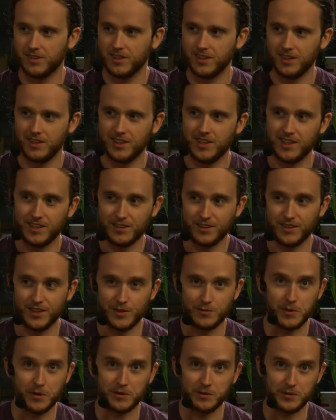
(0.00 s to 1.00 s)
gear that they
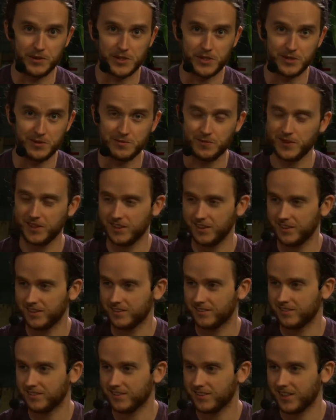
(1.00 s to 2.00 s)
probably shouldn't be,
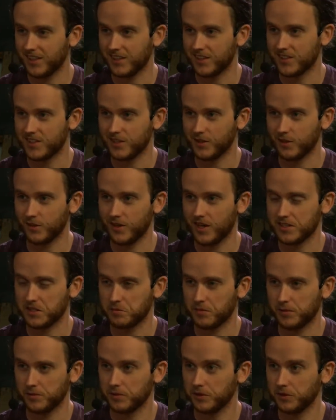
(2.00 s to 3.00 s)
and kind of terrorizing
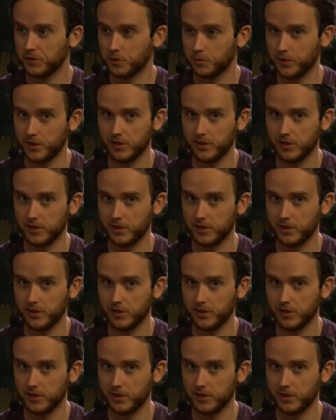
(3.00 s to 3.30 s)
people a little bit.